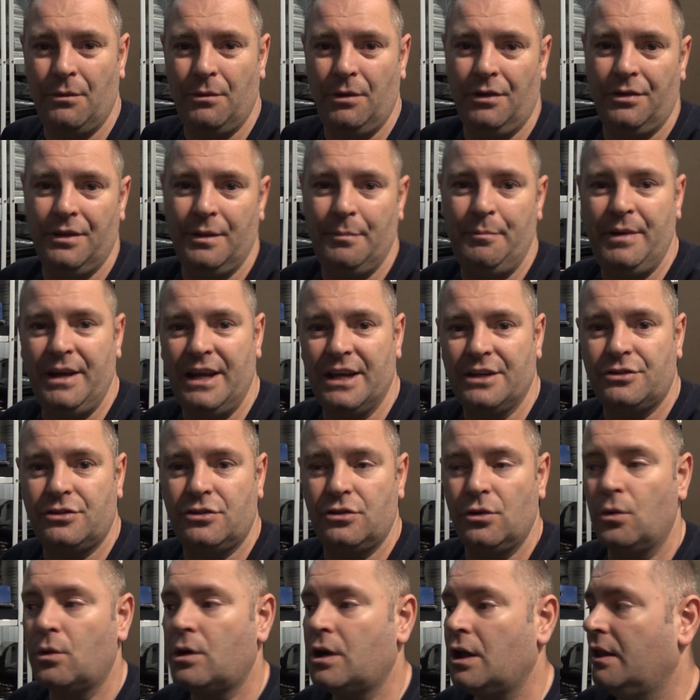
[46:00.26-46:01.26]
we, on the
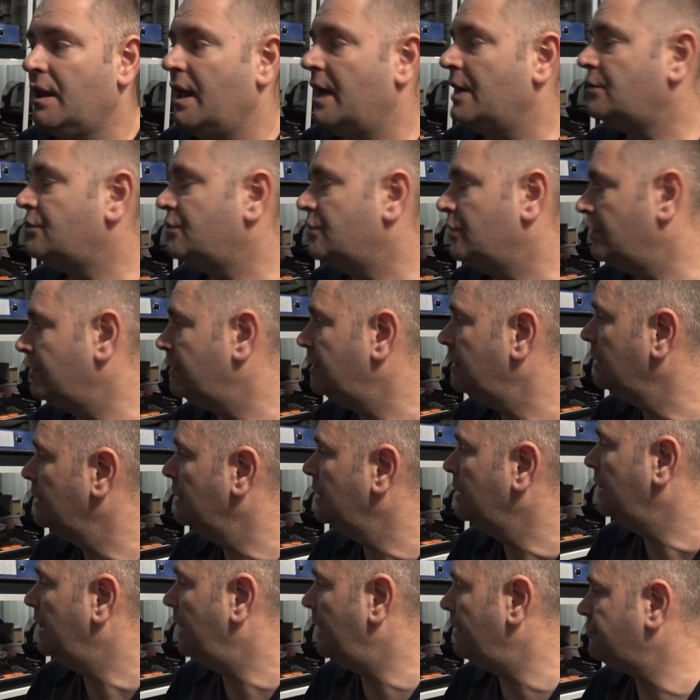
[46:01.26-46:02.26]
PS2 collection.
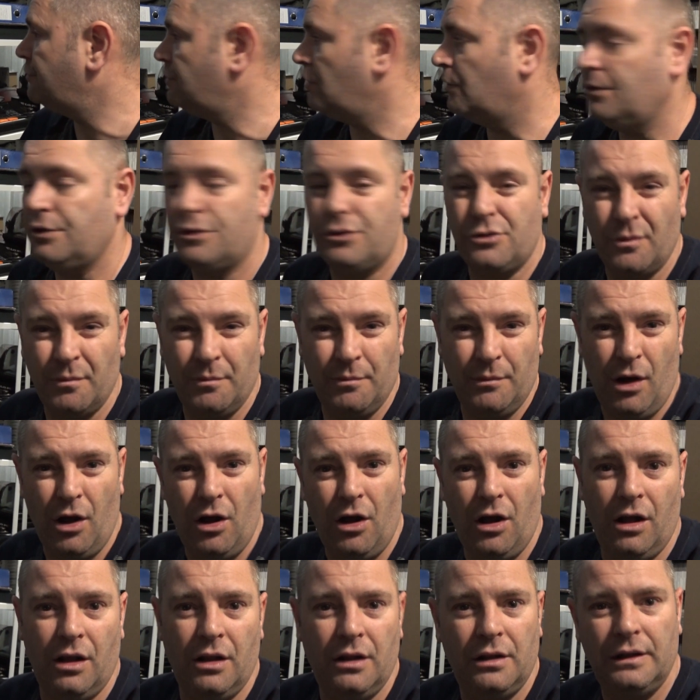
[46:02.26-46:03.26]
I'll show you some
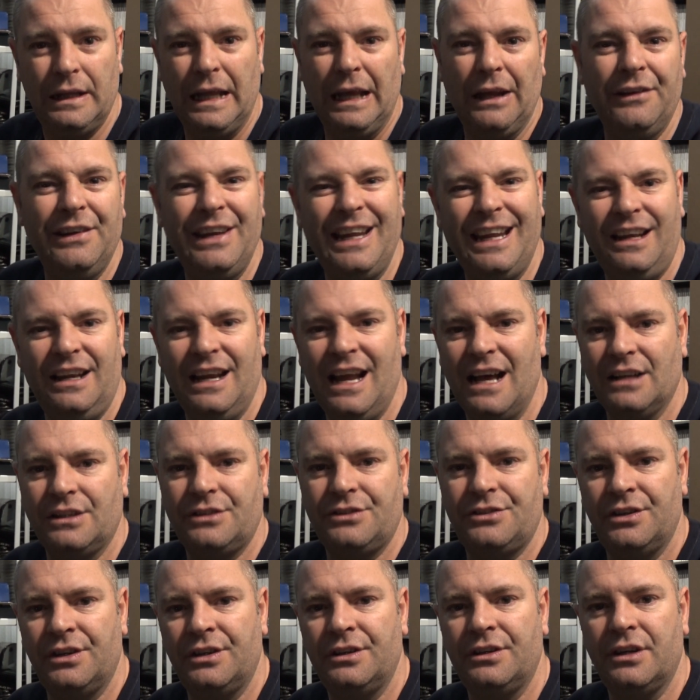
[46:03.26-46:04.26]
more little
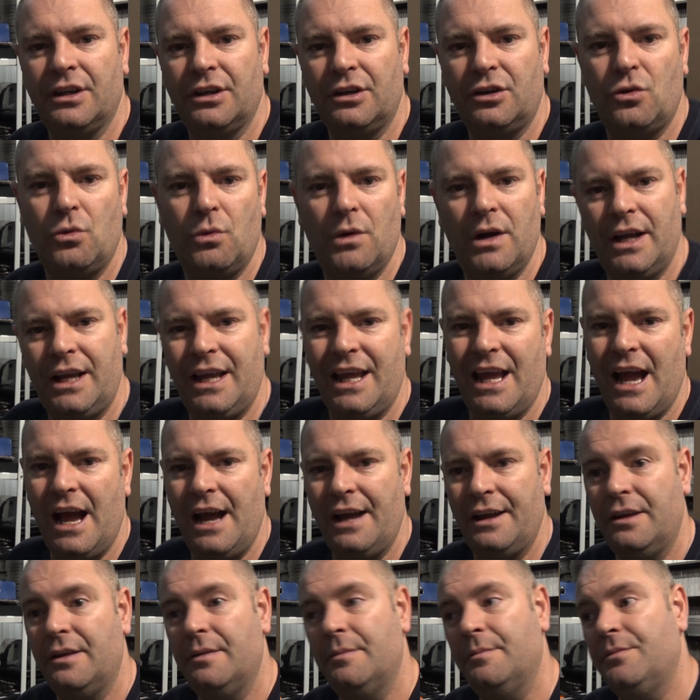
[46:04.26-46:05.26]
knickknacks and quirky
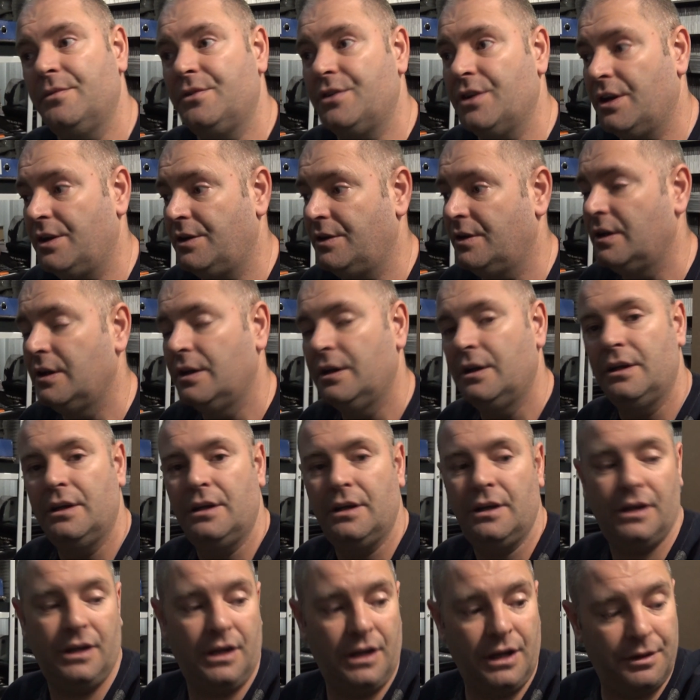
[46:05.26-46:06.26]
items, and
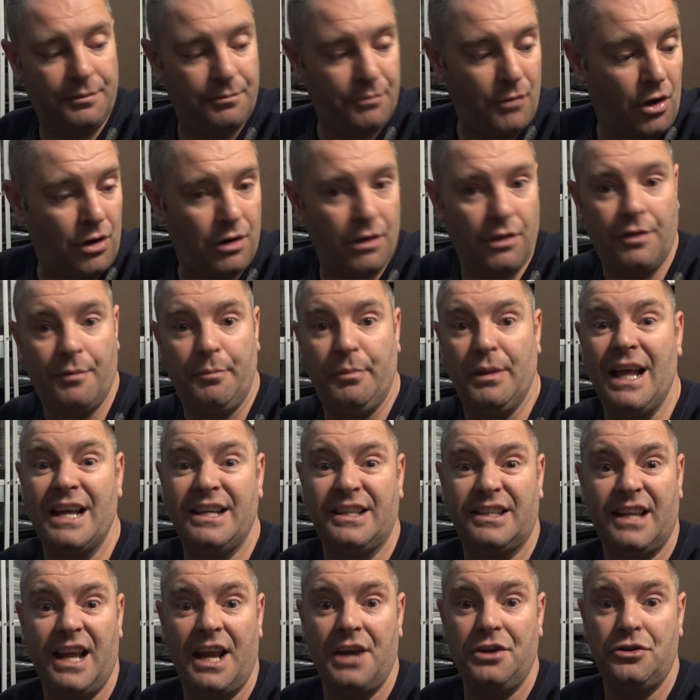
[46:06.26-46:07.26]
more of the
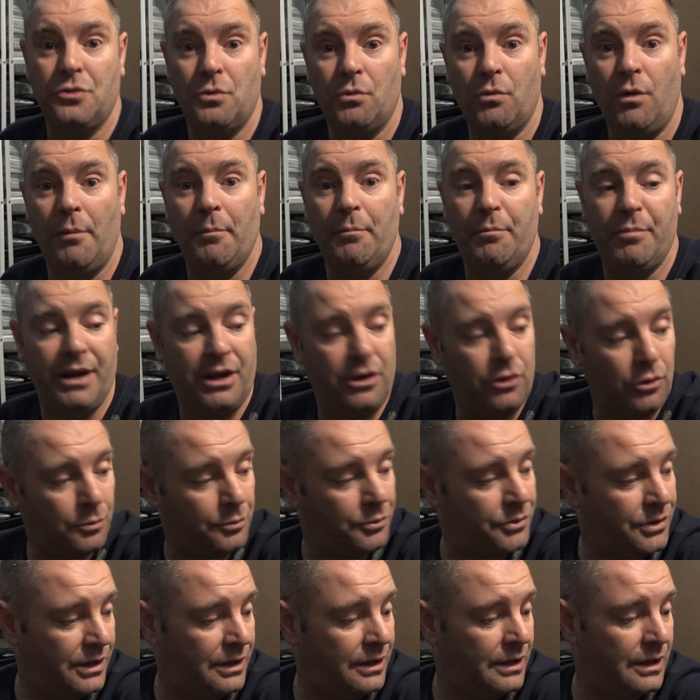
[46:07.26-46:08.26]
PlayStation 1
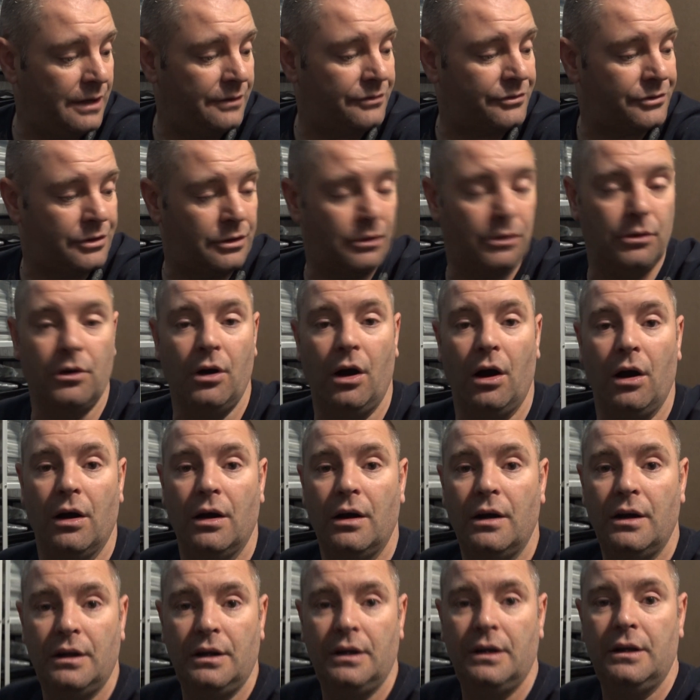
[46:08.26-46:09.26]
pickups. I've still got
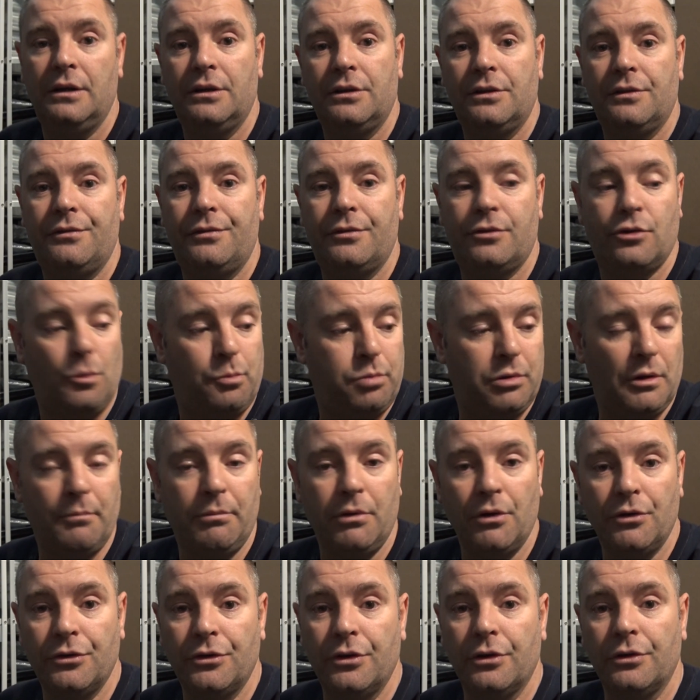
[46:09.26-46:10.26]
a couple of
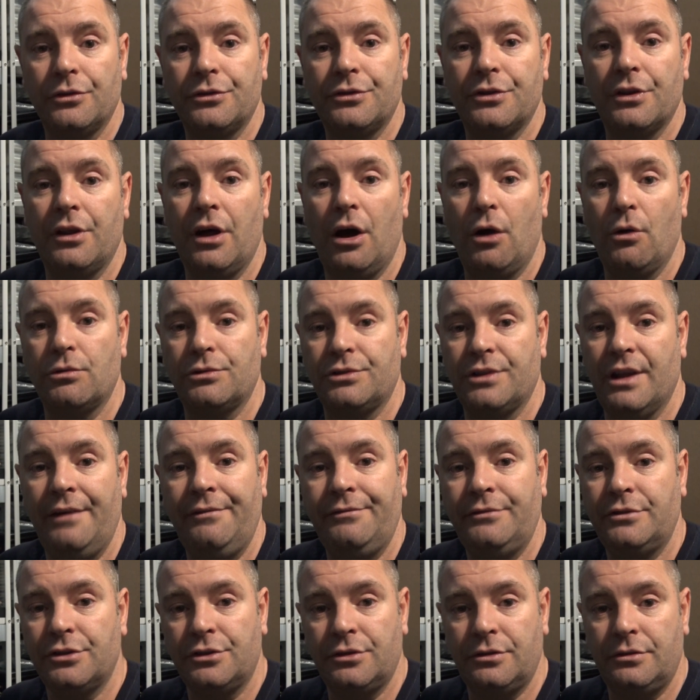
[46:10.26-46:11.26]
bundles of those
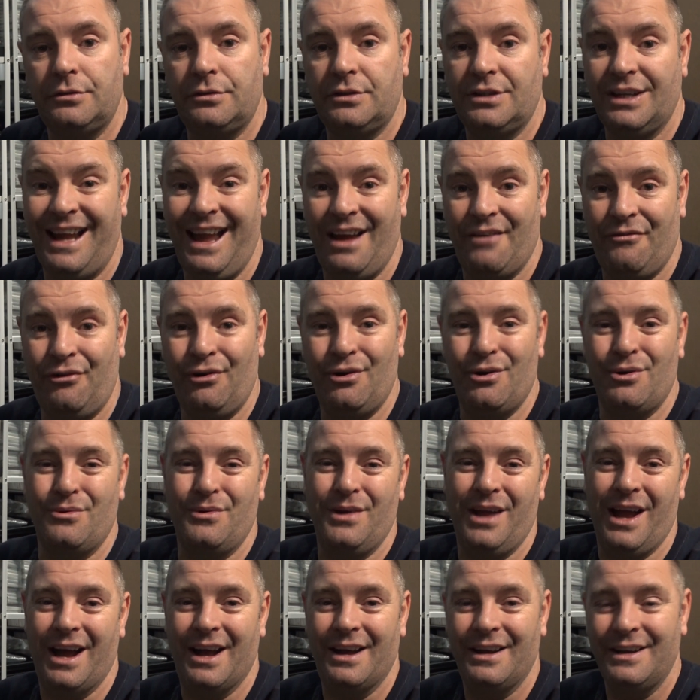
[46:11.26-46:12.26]
left to get through
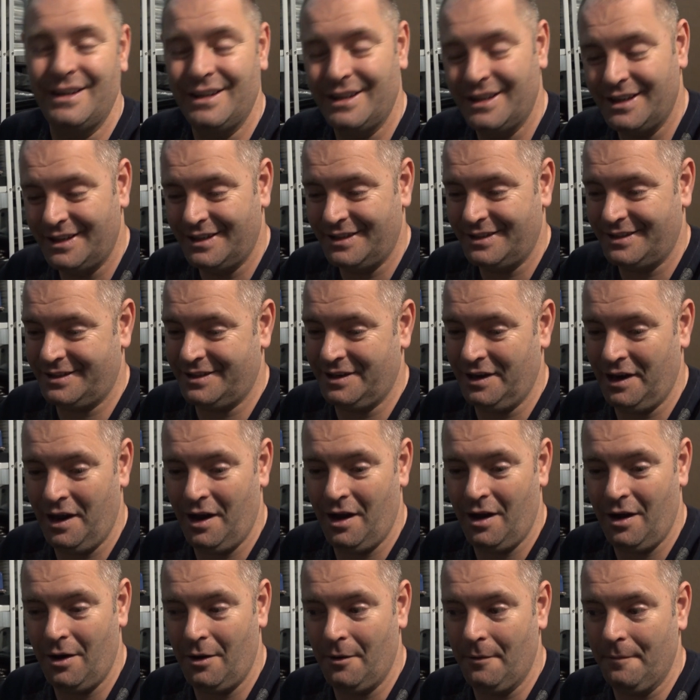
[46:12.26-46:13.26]
yet.
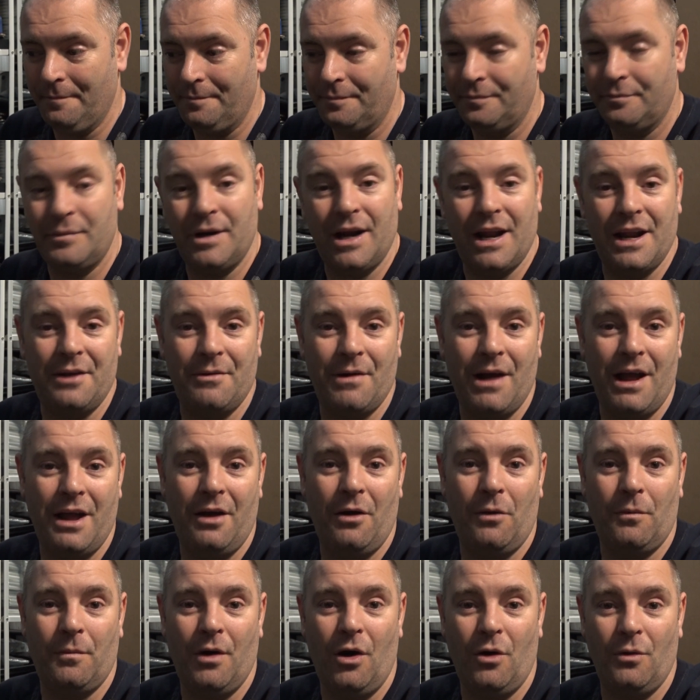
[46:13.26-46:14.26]
So, but anyway,
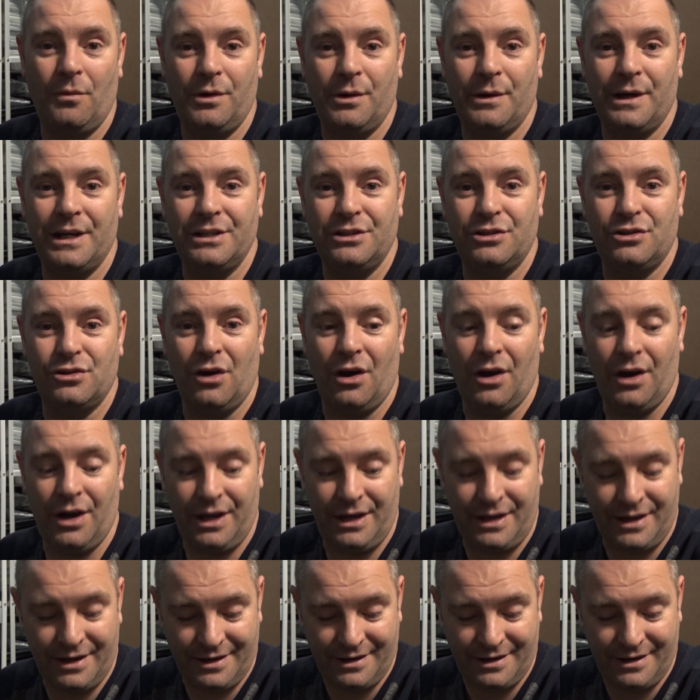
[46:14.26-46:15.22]
I hope you enjoyed